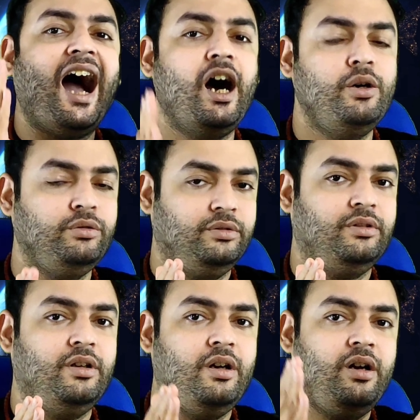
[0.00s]

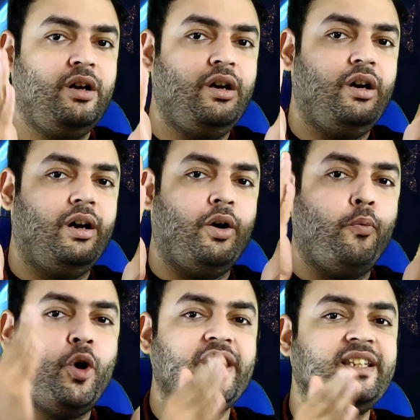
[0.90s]
how
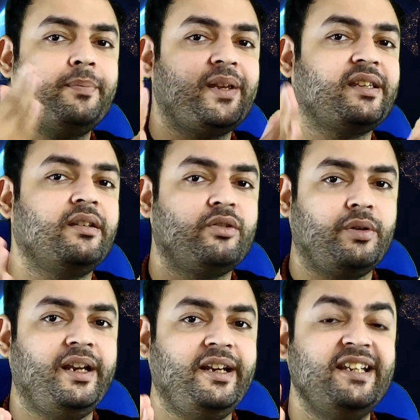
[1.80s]
what is the present
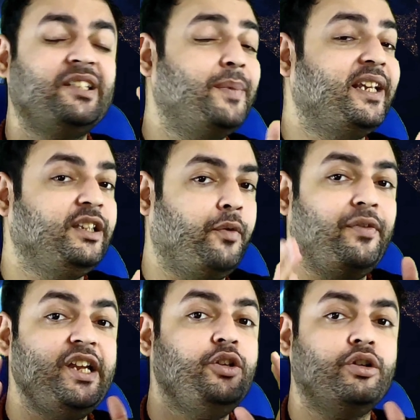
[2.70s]
trend, and he's making the
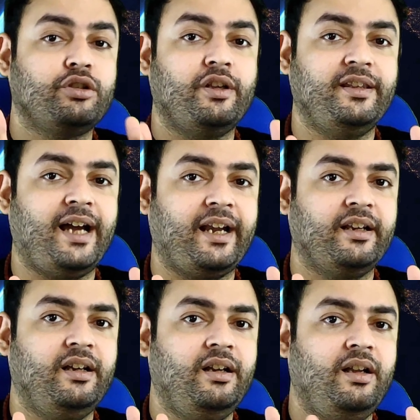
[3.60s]
videos on
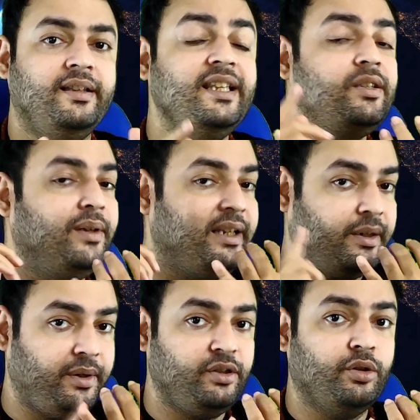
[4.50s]
that. This will
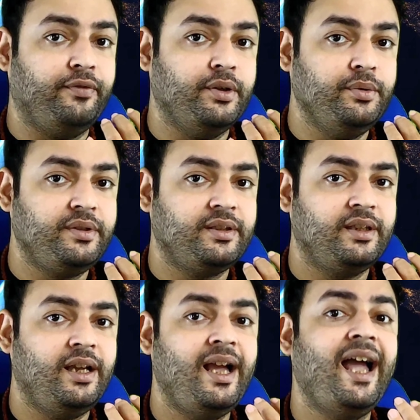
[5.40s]
increase your
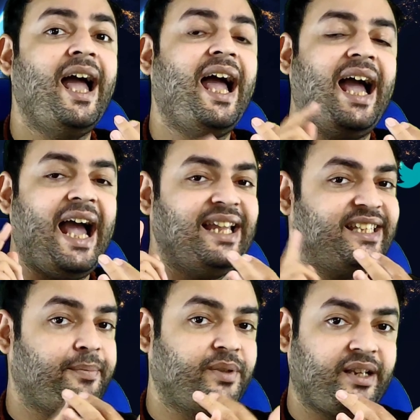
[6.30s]
views
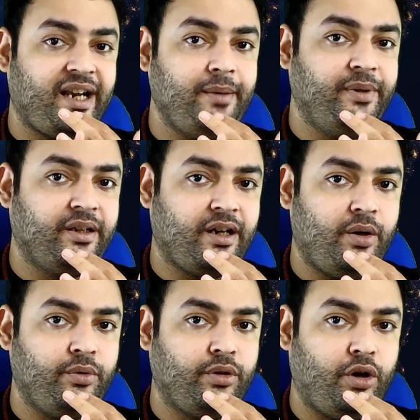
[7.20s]
and subscriber
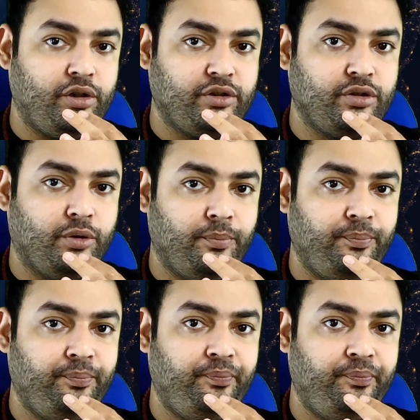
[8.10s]
count also.